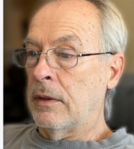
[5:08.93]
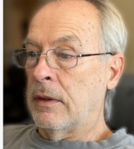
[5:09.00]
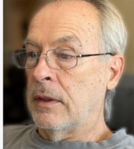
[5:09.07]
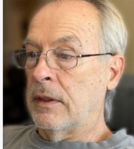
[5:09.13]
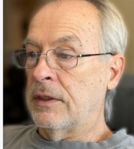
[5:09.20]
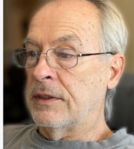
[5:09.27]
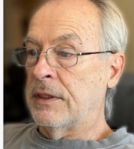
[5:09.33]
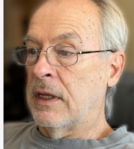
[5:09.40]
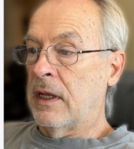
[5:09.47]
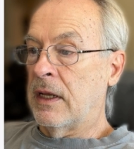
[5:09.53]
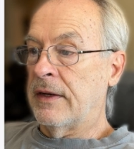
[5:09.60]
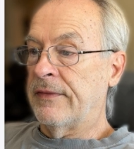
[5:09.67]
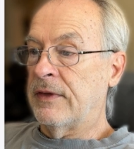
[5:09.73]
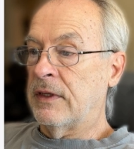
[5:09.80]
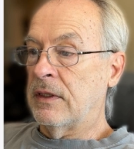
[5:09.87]
It's
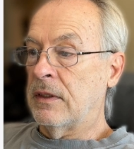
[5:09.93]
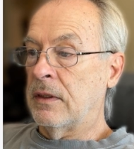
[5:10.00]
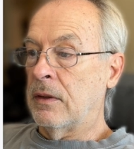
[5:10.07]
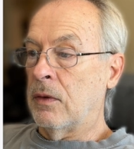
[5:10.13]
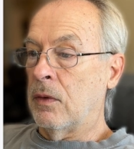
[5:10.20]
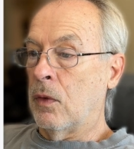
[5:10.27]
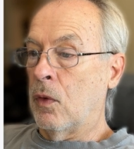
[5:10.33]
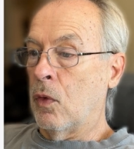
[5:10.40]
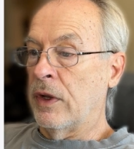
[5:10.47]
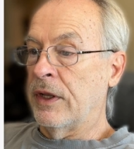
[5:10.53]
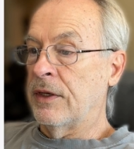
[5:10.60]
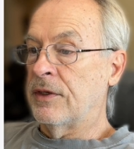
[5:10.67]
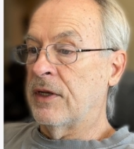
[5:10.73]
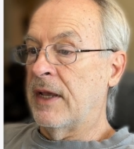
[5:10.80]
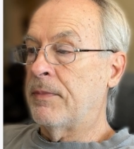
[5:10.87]
not. Oh,
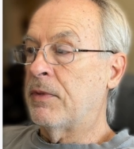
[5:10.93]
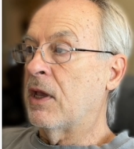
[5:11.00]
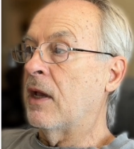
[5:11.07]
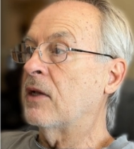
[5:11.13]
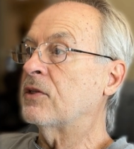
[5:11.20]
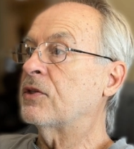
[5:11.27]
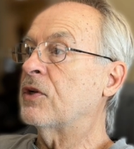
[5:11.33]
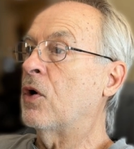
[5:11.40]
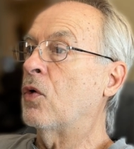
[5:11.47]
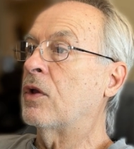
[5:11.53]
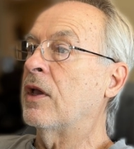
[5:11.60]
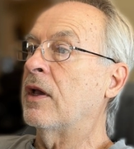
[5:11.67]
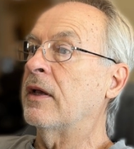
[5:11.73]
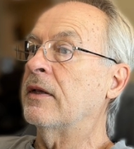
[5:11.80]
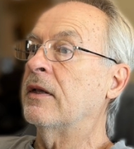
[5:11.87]
in typecast.
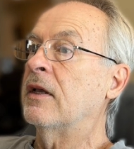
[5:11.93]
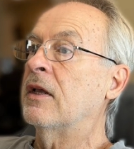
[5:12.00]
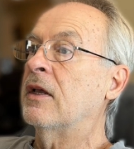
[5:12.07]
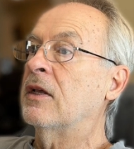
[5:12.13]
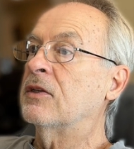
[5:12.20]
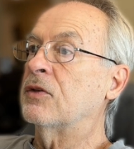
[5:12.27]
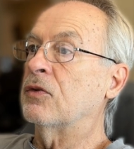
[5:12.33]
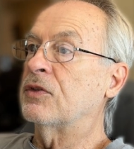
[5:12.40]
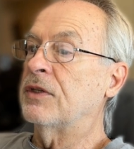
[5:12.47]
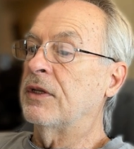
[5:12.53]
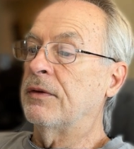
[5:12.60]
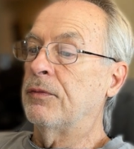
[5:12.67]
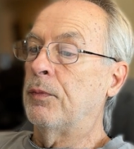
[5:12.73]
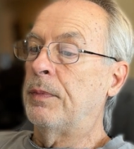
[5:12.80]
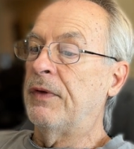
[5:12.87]
Okay. So
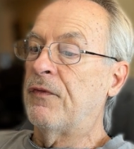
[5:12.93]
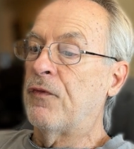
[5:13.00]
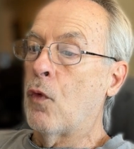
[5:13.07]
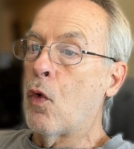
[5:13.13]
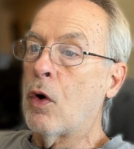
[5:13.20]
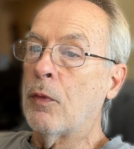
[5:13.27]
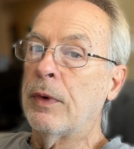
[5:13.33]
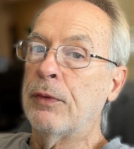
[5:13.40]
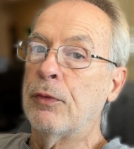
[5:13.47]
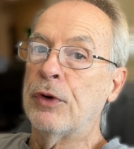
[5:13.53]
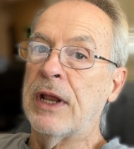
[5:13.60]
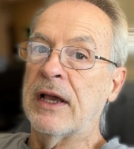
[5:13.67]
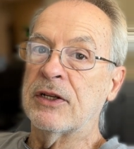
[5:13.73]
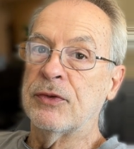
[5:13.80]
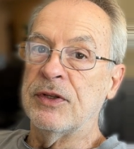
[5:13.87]
before we would
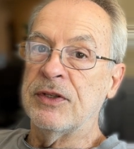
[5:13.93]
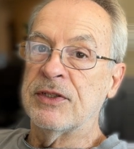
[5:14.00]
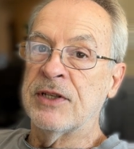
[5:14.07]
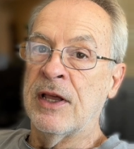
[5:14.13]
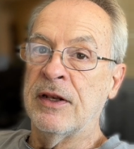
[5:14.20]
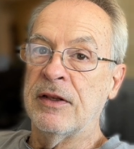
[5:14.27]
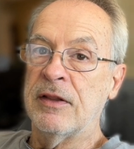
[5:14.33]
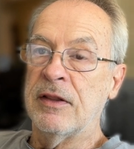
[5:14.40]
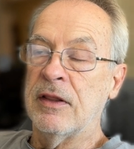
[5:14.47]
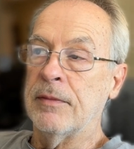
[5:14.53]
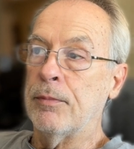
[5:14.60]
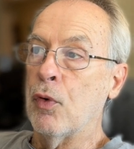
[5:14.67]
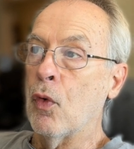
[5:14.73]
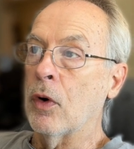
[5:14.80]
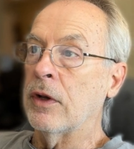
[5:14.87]
actually send the
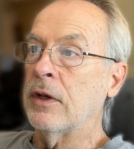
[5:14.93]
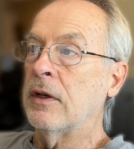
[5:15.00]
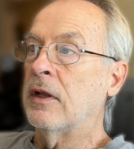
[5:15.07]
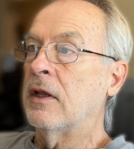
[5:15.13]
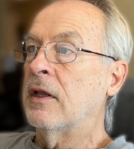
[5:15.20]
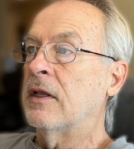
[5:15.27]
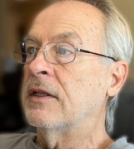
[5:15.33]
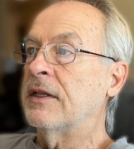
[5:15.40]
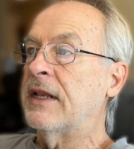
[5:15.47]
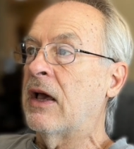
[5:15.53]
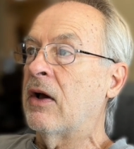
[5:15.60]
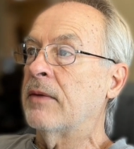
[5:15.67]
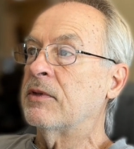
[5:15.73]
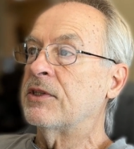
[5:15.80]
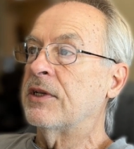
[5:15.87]
port. Now
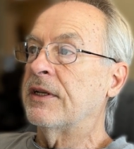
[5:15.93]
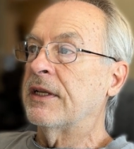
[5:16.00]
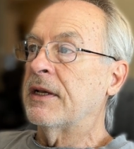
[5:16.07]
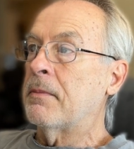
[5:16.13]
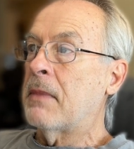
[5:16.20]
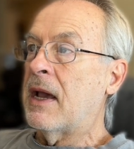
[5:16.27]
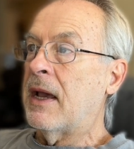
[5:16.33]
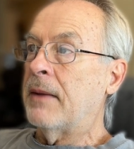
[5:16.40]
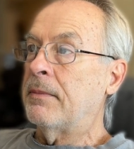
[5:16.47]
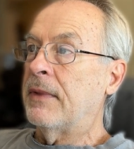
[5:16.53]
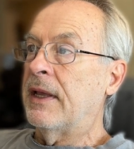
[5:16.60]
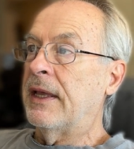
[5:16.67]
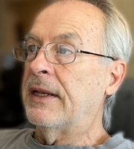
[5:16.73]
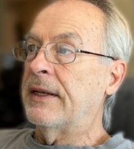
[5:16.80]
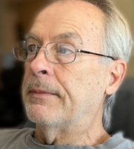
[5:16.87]
I'm sending a mat,
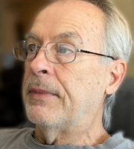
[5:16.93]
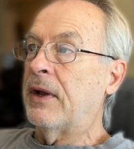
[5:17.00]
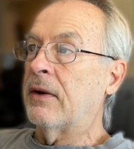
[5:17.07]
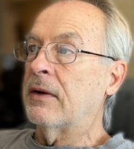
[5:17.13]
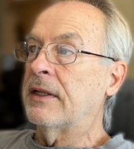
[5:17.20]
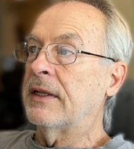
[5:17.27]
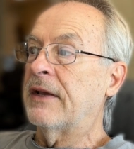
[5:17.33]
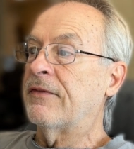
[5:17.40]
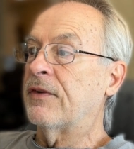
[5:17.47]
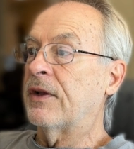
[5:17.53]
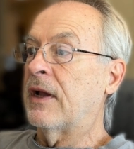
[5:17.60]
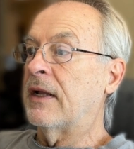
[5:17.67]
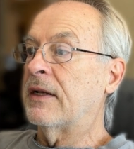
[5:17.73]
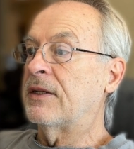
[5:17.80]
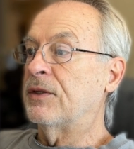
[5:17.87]
and apparently I
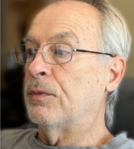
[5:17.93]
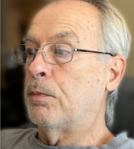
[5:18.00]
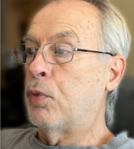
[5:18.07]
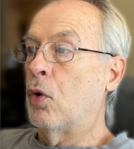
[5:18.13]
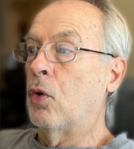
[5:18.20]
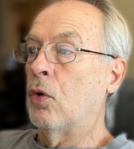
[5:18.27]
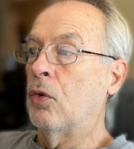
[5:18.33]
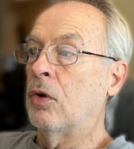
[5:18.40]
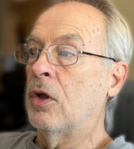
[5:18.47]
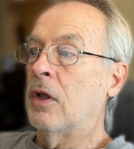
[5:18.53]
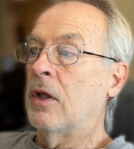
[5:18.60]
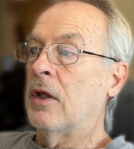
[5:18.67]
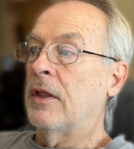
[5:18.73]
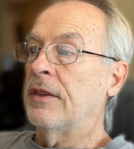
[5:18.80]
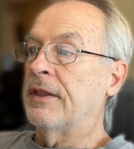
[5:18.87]
forgot to pull
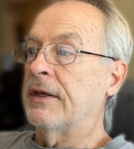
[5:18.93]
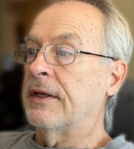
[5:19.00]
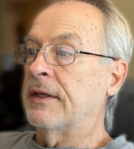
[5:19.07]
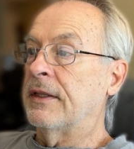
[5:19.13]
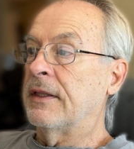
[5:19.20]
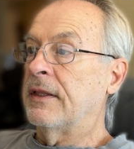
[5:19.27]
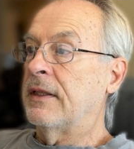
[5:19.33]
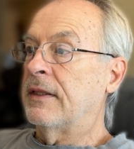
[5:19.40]
the